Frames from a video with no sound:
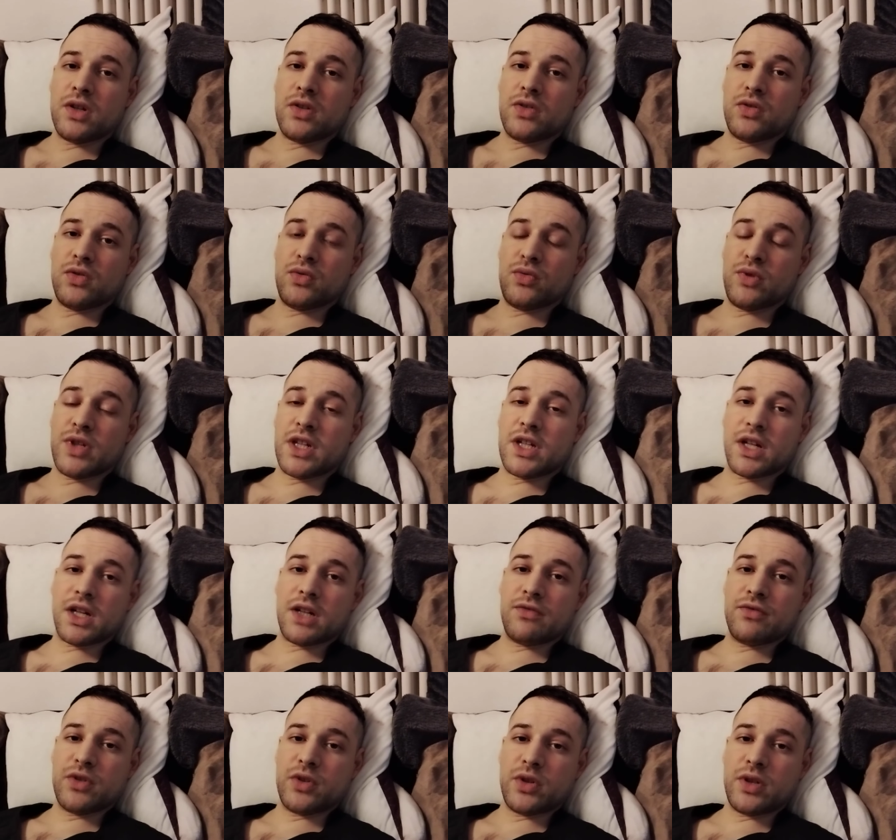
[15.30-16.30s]
to
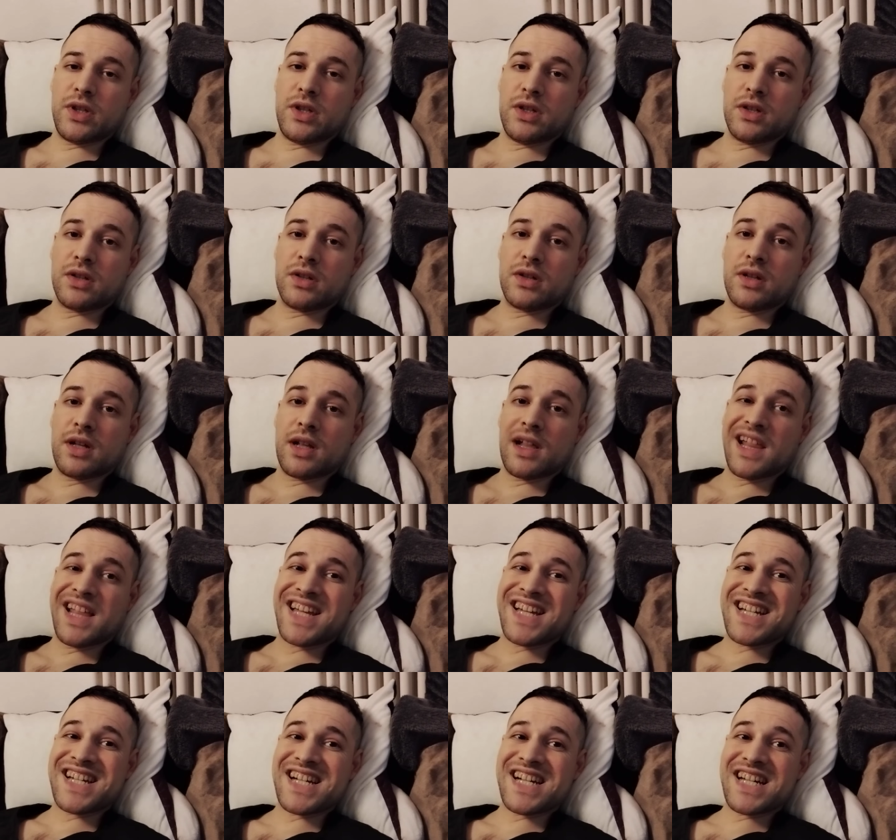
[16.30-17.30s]
recover here.
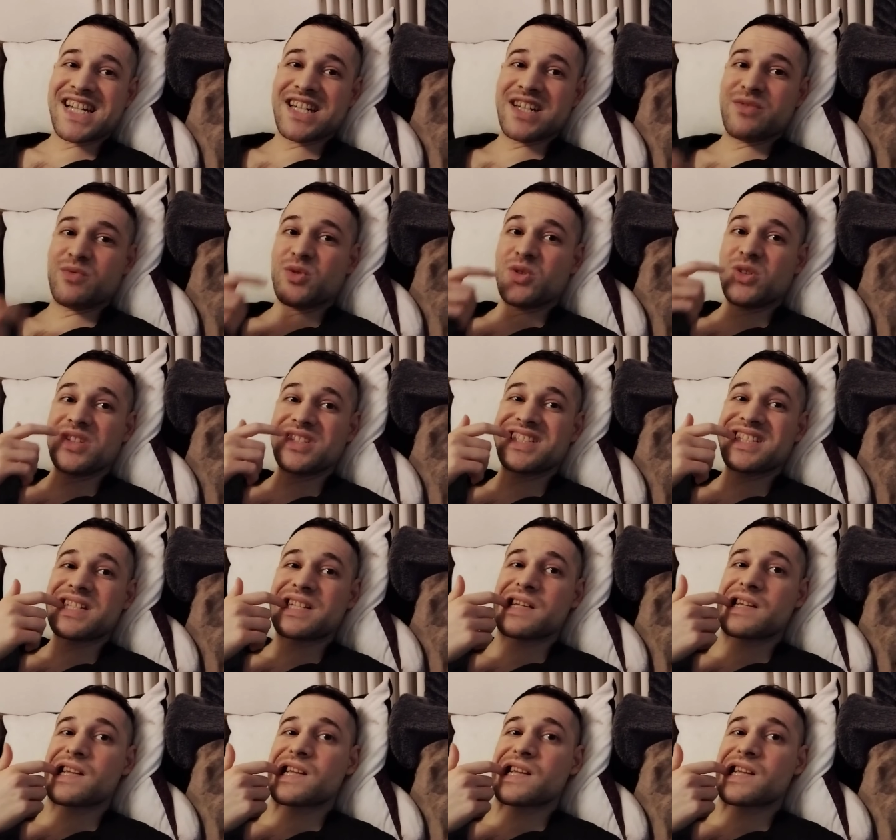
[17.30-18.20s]
I was